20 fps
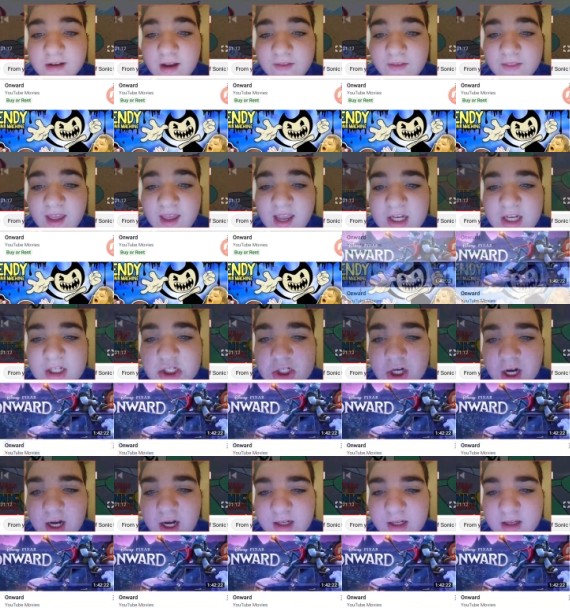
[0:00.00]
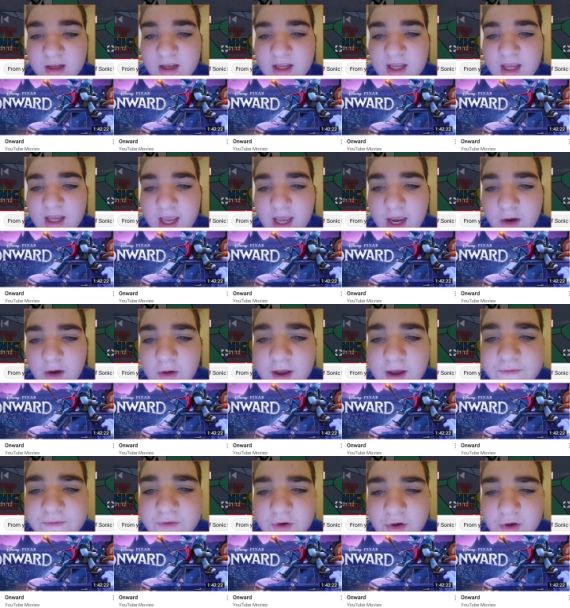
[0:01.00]
of the Hedgehog.
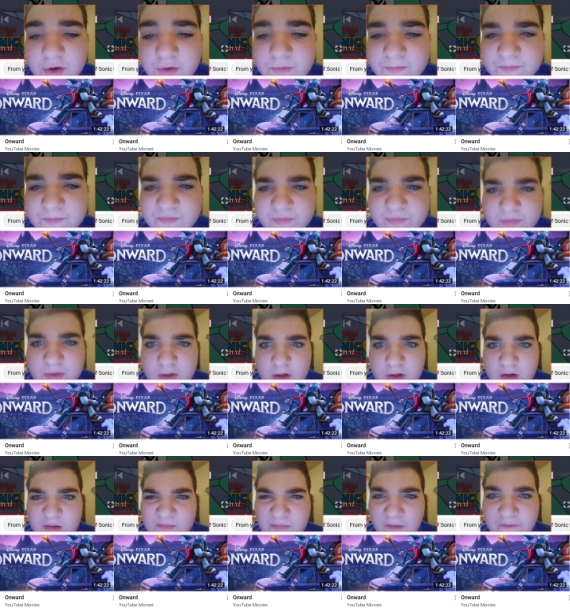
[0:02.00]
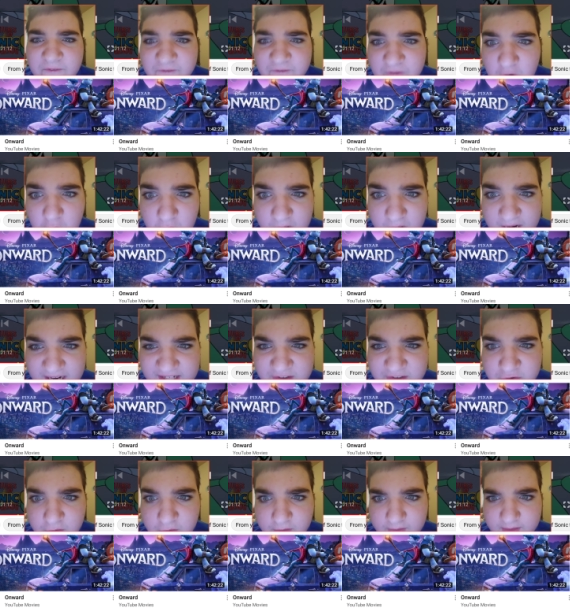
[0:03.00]
However, before I
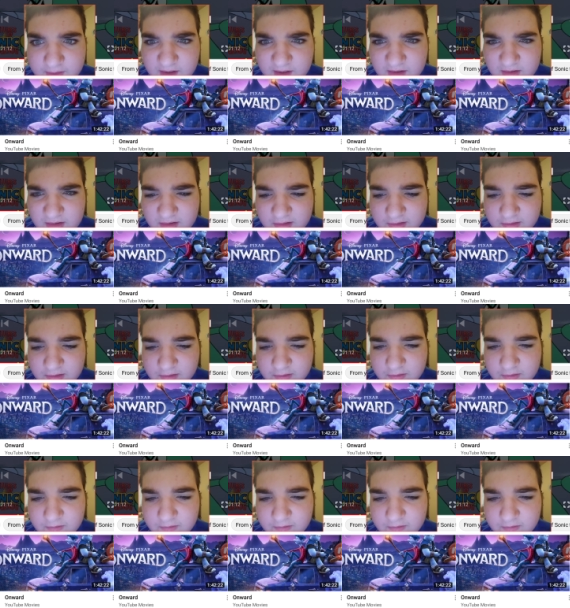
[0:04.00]
do this,